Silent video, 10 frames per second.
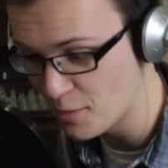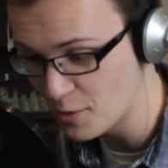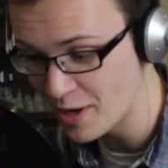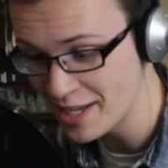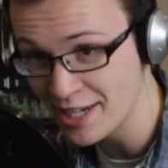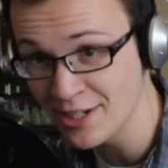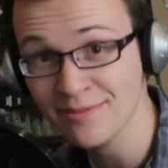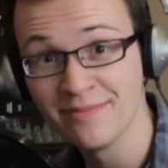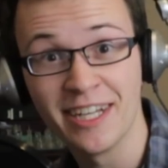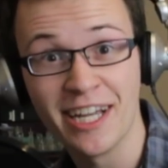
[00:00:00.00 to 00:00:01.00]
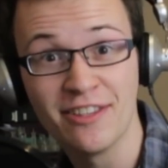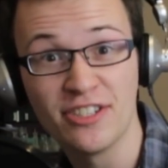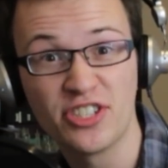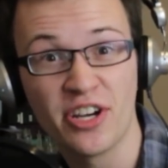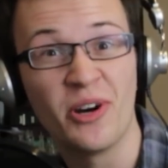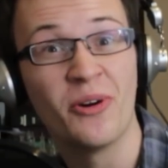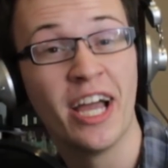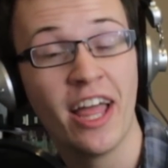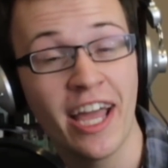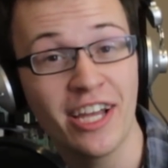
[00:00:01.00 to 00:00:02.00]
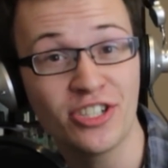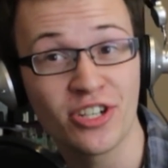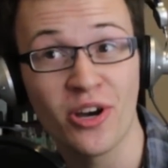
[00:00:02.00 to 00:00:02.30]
right here in the show Hey, show.